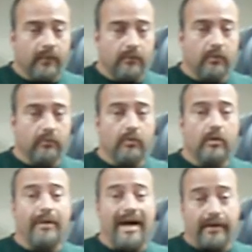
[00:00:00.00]
they're going
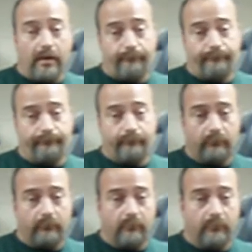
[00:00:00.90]
to back it up.
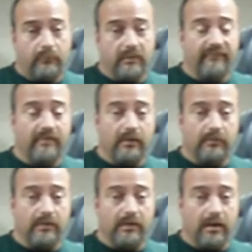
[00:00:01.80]
They've
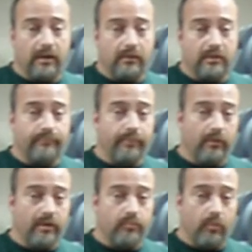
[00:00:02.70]
got the
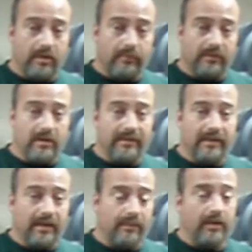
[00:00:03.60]
experience working with
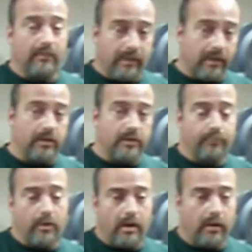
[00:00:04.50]
titanium, and they make a nice
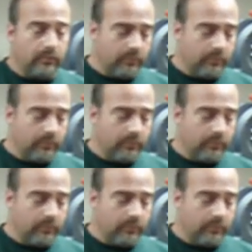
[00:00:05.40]
product.